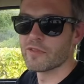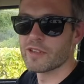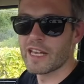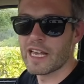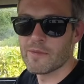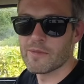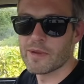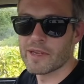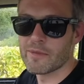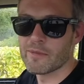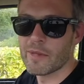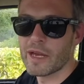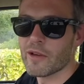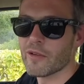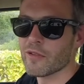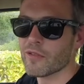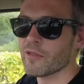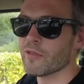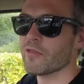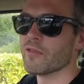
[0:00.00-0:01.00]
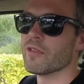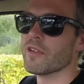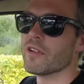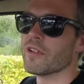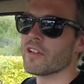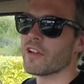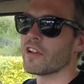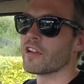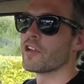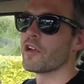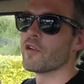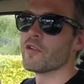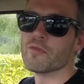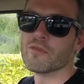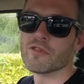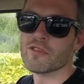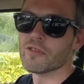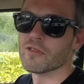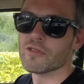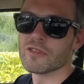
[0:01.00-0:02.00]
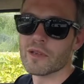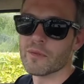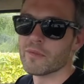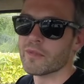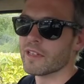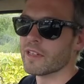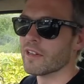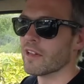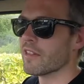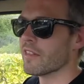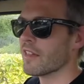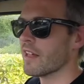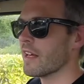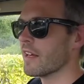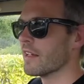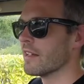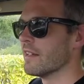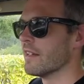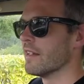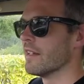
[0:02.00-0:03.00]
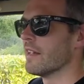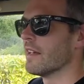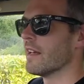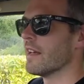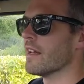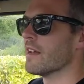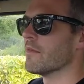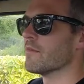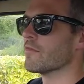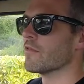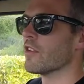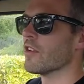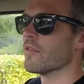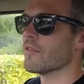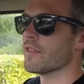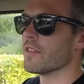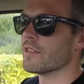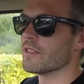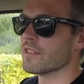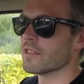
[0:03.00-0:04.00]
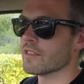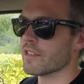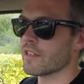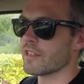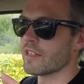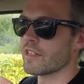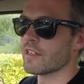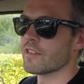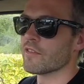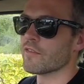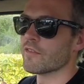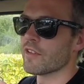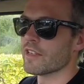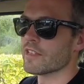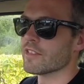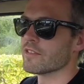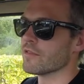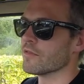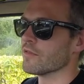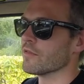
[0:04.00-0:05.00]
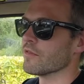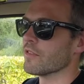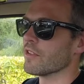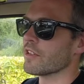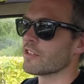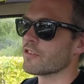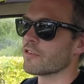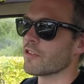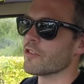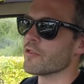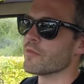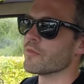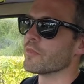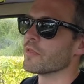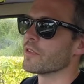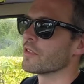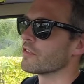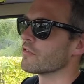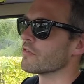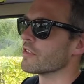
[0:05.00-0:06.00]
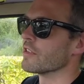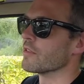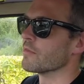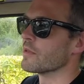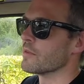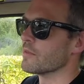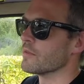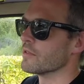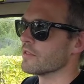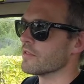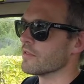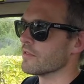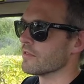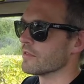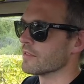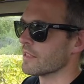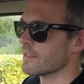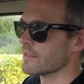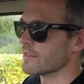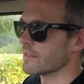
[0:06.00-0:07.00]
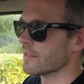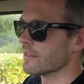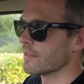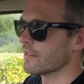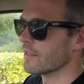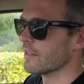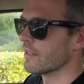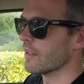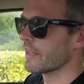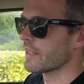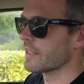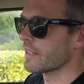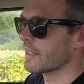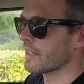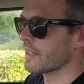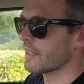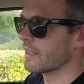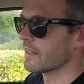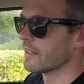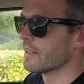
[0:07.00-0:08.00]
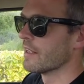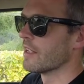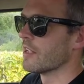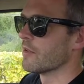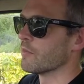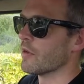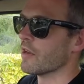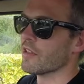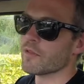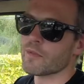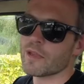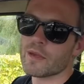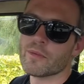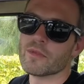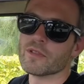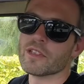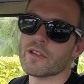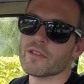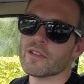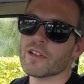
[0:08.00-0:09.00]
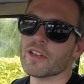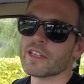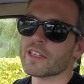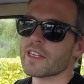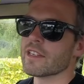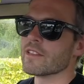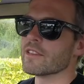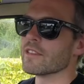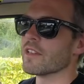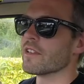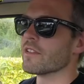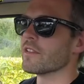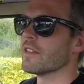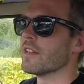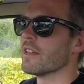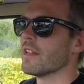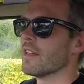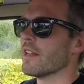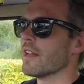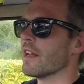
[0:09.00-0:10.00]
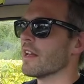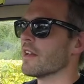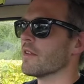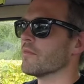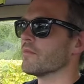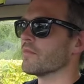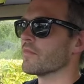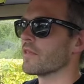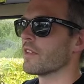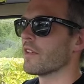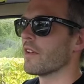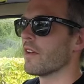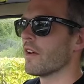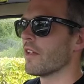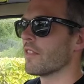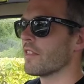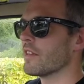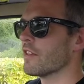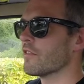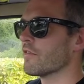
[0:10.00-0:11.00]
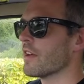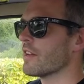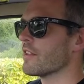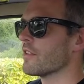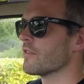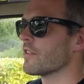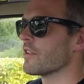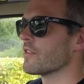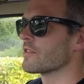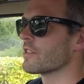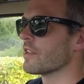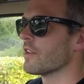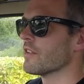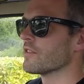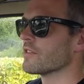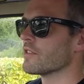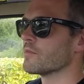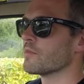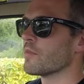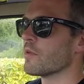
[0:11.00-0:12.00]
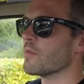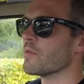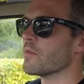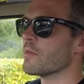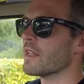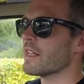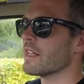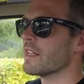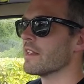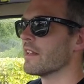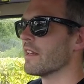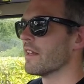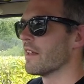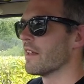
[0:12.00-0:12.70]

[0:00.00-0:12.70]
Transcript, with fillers: of gaping mouth or a, a Cobra or something like that, um, rather than just like an in-your-face sort of like chrome grill, people do tend to like it, but other people don't like it. So um, I think the value of those cars is probably